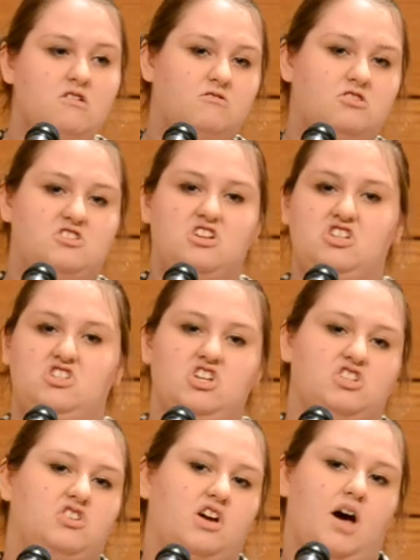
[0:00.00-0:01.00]
or she could
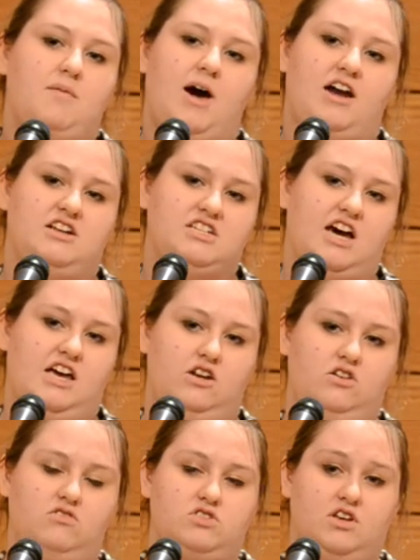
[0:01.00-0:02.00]
just look up how to tie a
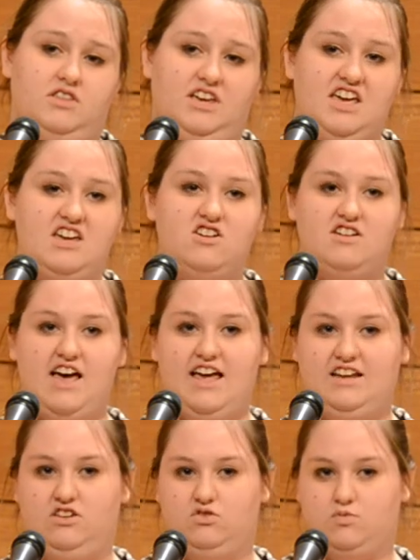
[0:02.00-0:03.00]
noose on the internet
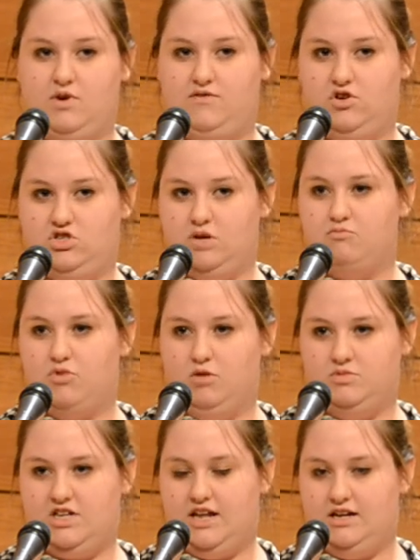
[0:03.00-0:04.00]
and use one of her jump
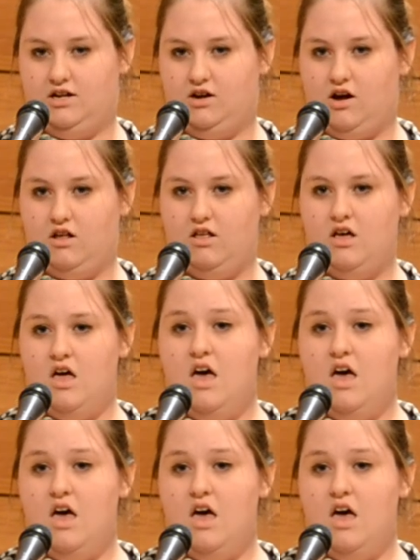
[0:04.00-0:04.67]
ropes to end it all.